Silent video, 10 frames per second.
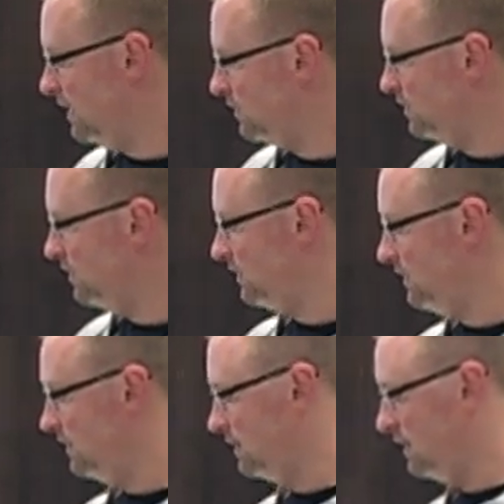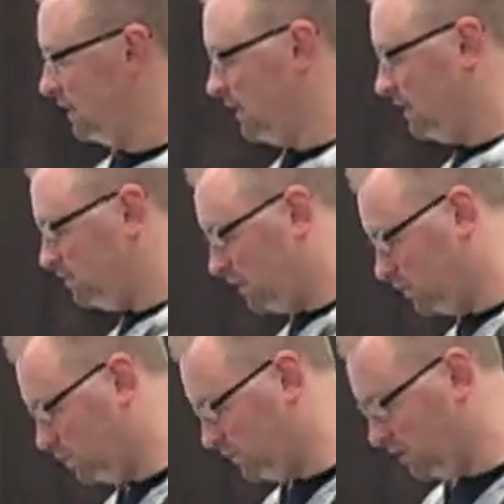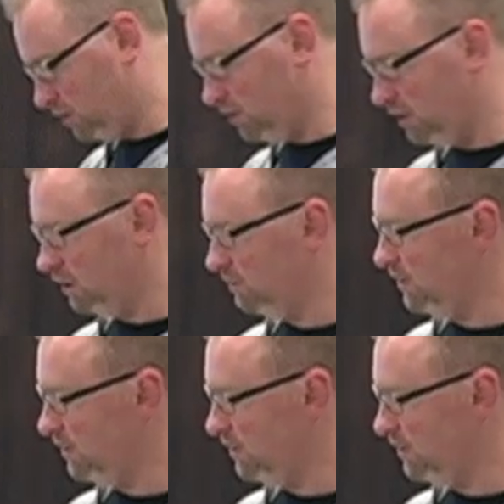So this is, and I didn't really go over it earlier,